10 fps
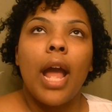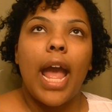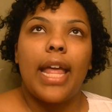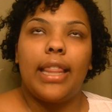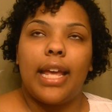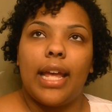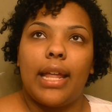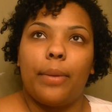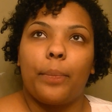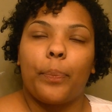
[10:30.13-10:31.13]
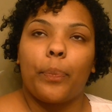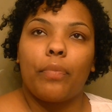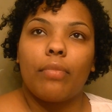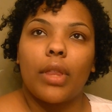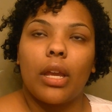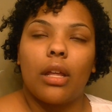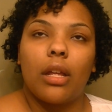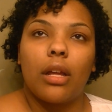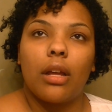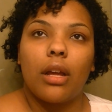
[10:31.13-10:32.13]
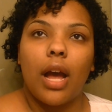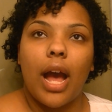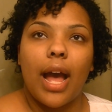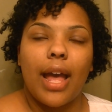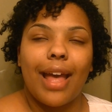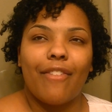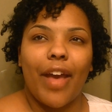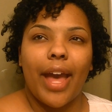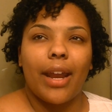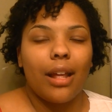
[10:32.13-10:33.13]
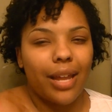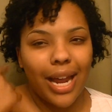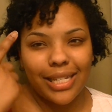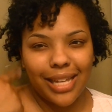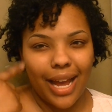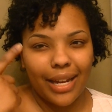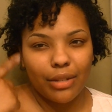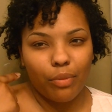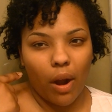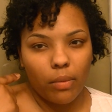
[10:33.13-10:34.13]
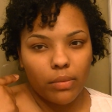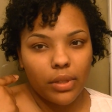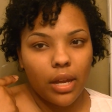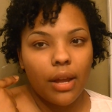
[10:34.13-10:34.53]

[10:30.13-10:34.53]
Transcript: And then I have had a lot of sinus problems.